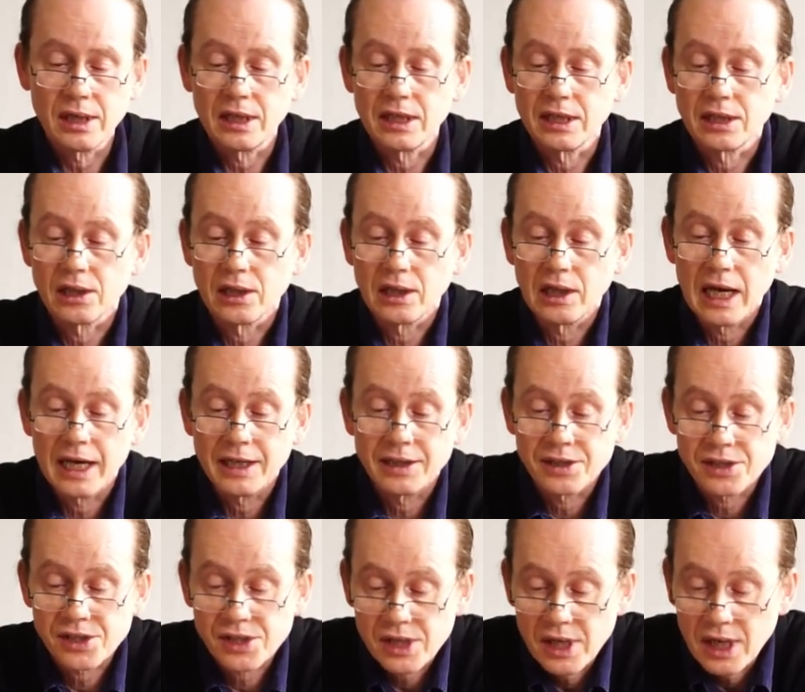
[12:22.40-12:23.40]
little
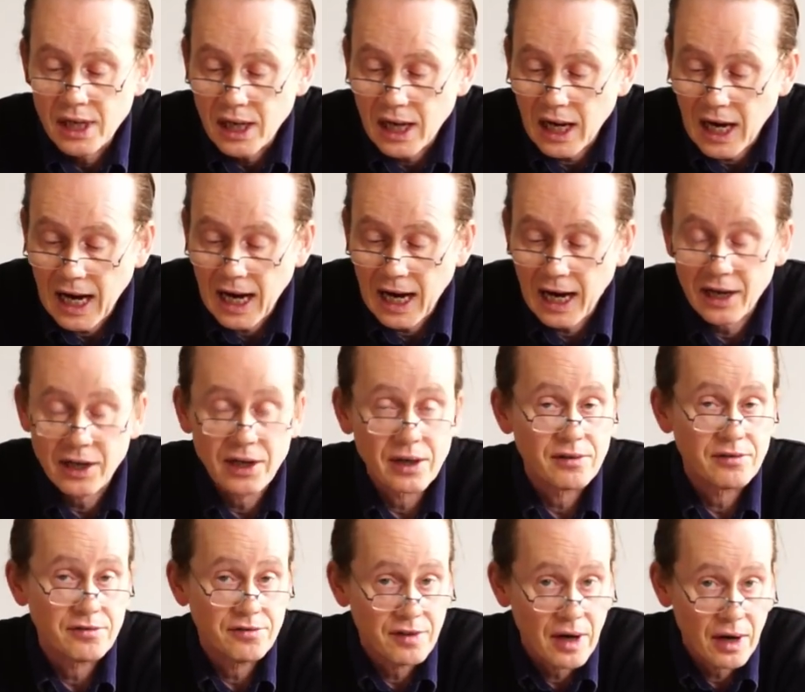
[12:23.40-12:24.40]
lens and
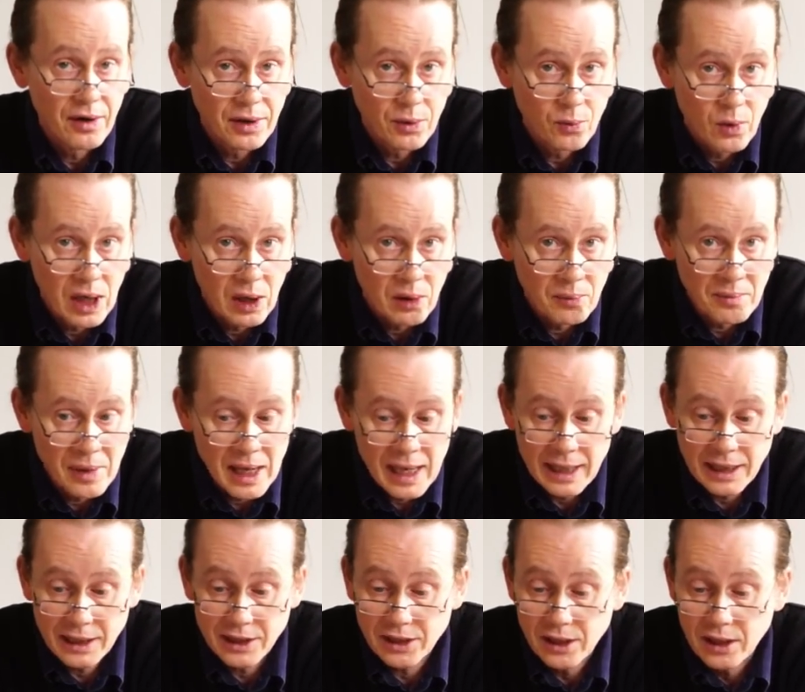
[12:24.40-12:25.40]
very well
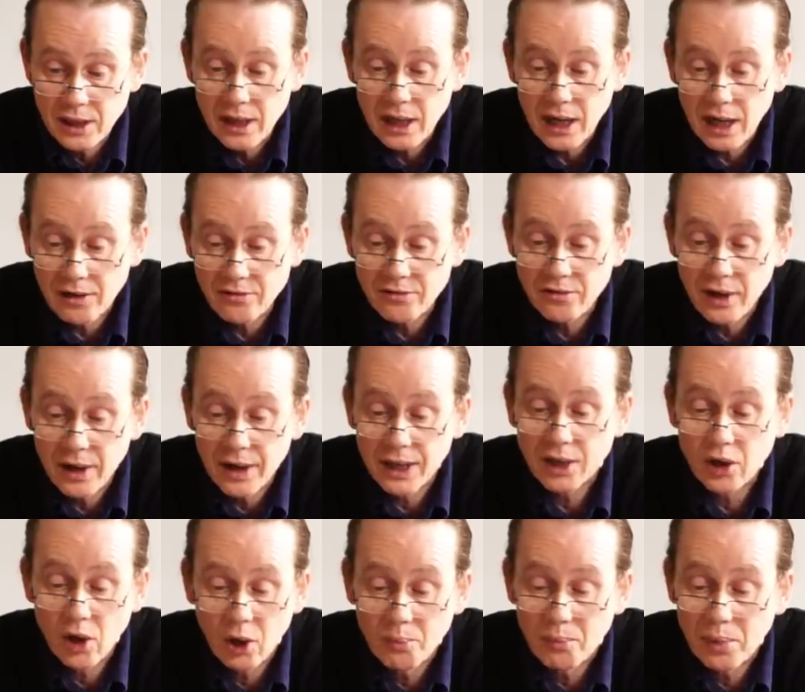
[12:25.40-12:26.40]
made and very
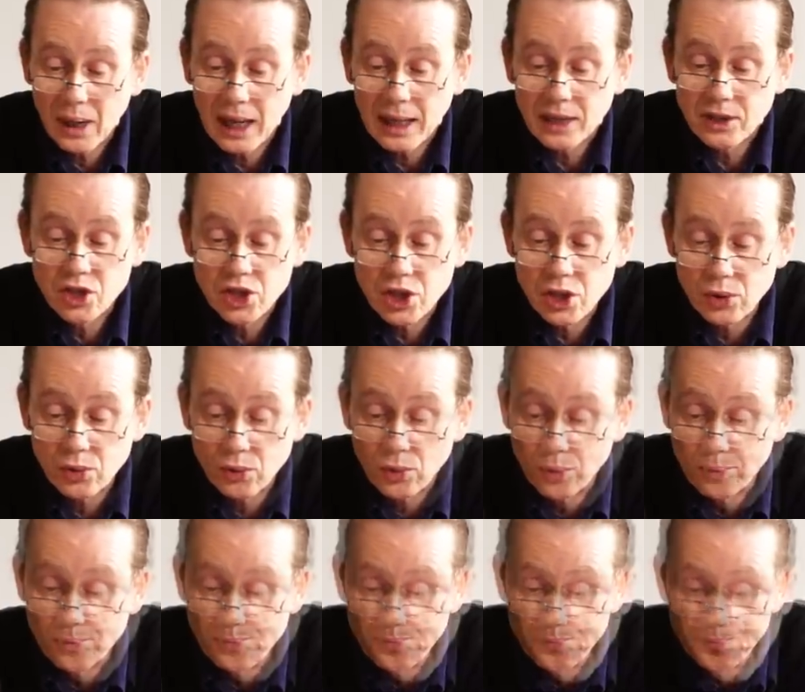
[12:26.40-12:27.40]
compact too.
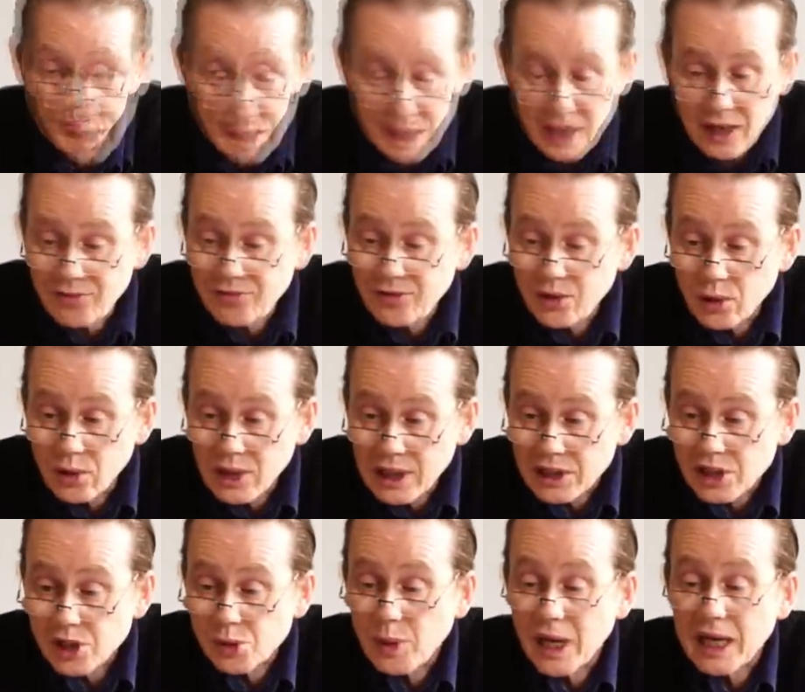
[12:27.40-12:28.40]
If you're
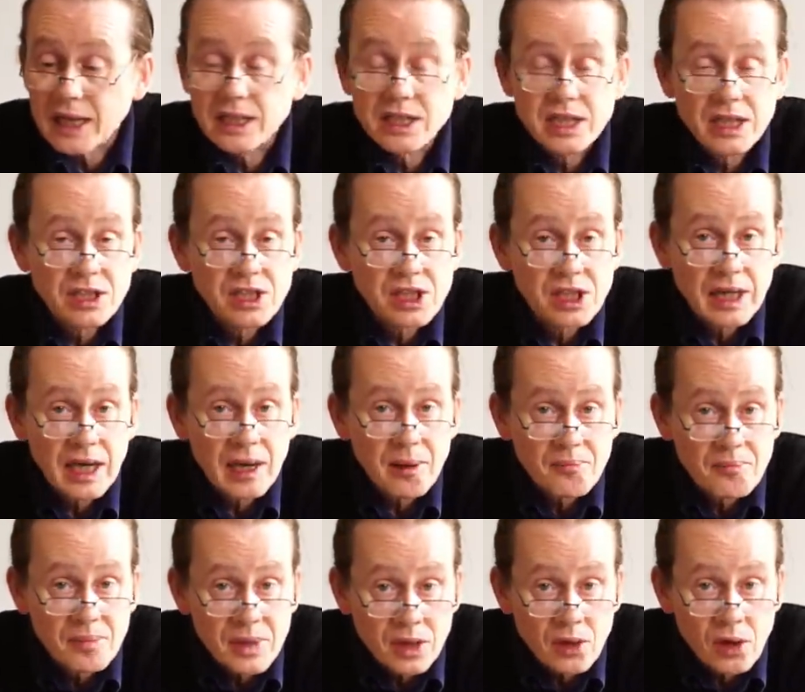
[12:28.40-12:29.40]
expecting to
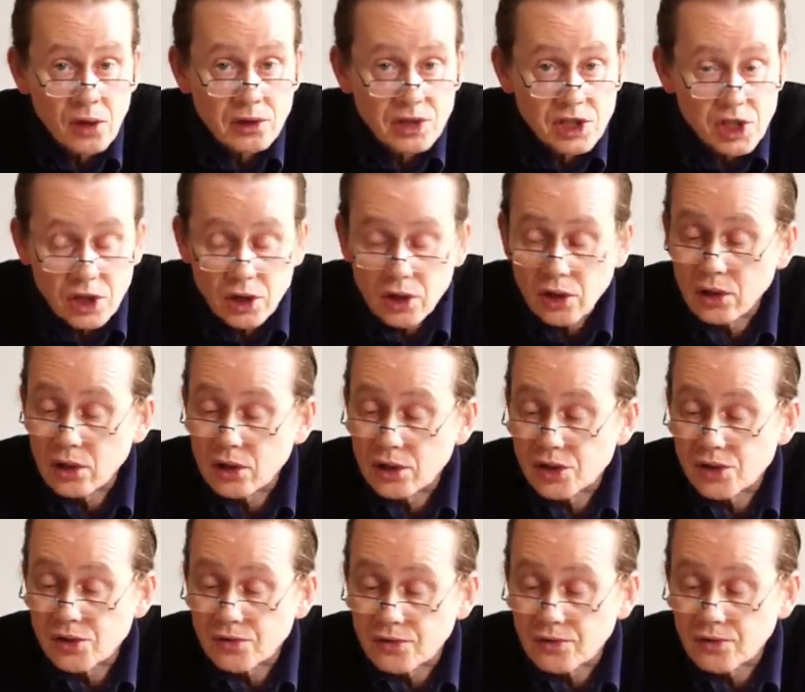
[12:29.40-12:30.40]
get Minolta
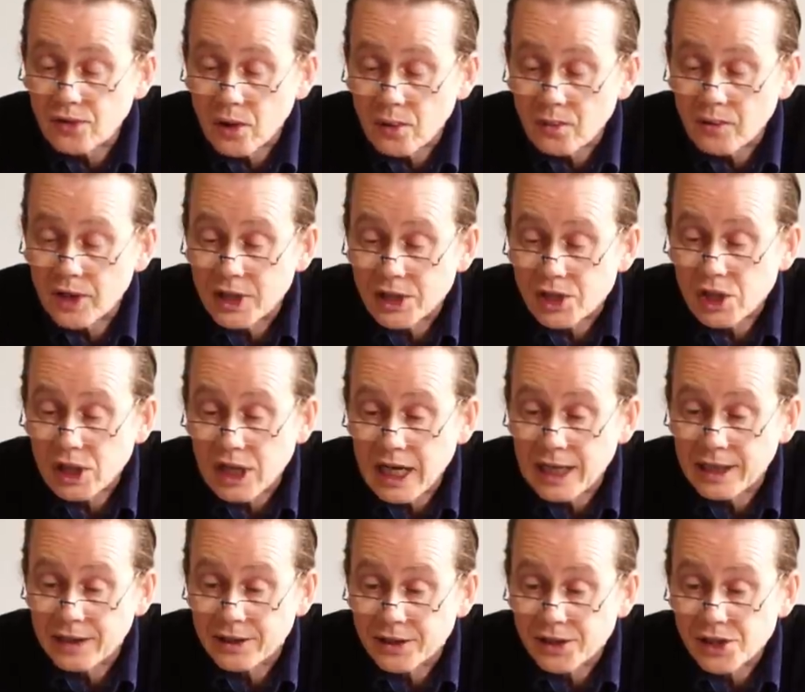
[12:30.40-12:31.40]
colours from this
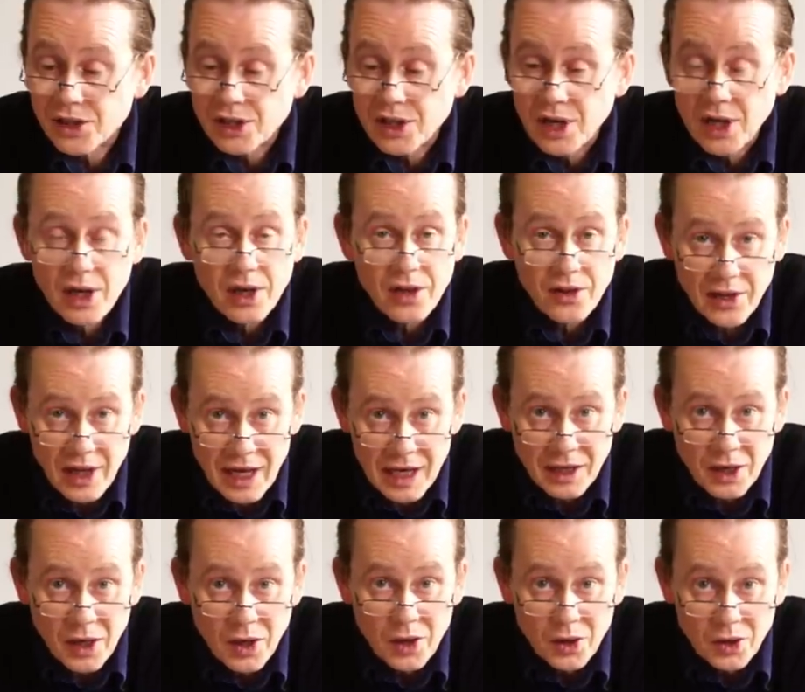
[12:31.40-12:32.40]
lens,
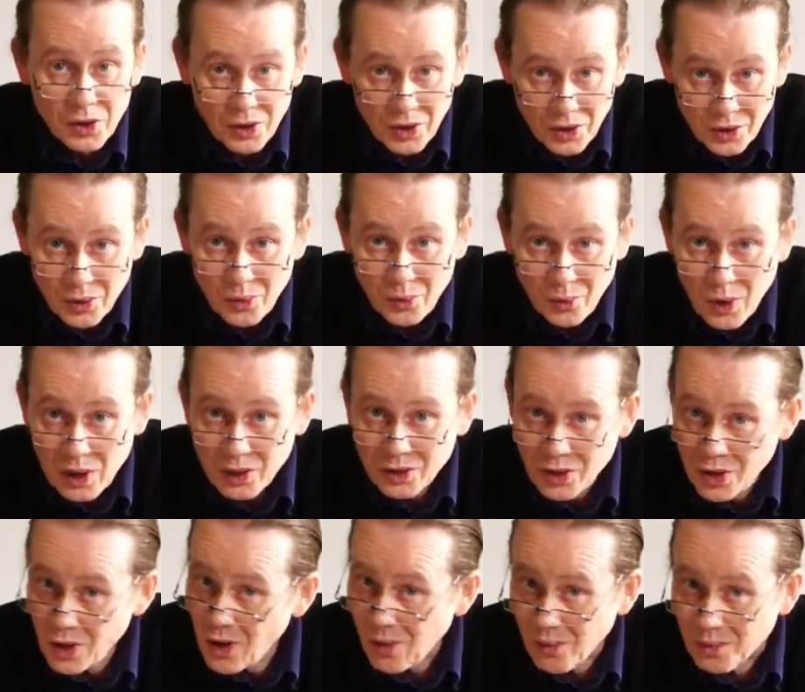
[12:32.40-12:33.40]
then you will
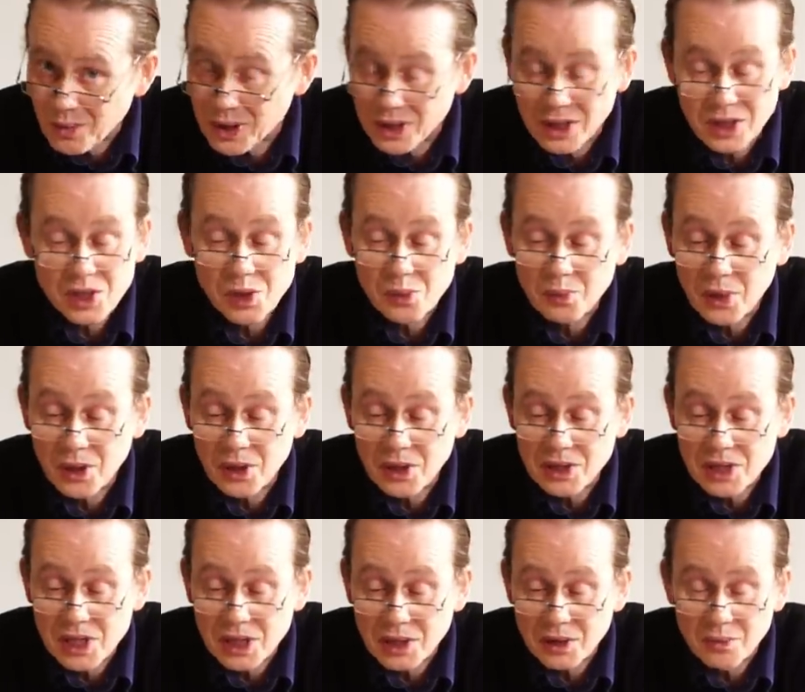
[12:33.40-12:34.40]
not be
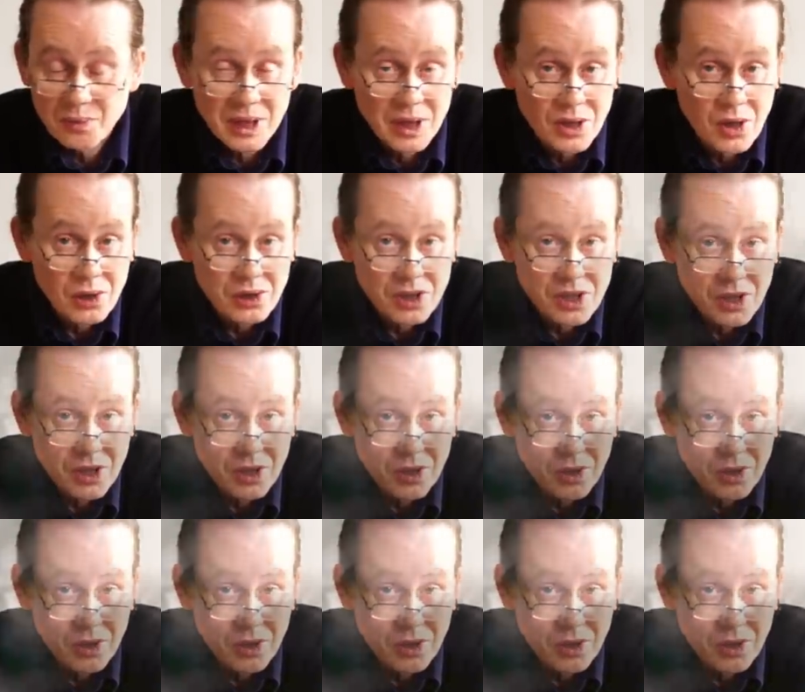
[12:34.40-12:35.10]
disappointed. Minolta